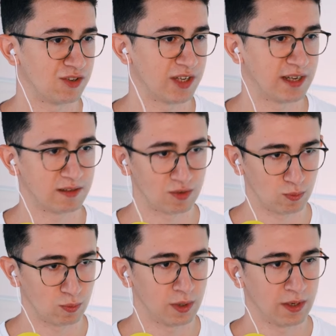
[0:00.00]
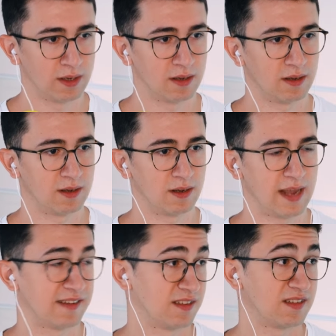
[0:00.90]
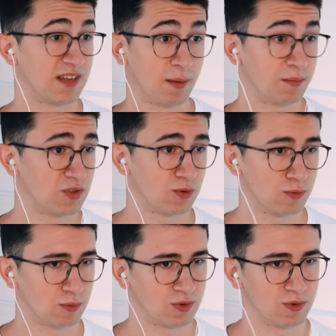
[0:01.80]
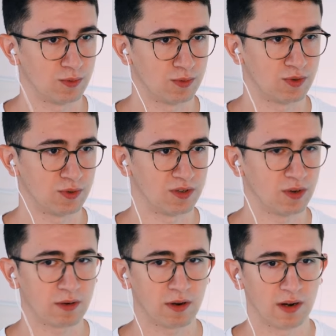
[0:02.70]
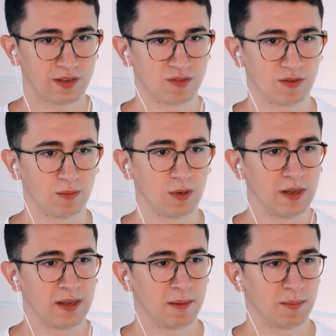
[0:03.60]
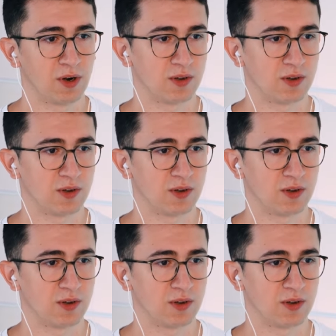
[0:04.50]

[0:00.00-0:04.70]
HDL, to, as a sum to the total cholesterol, but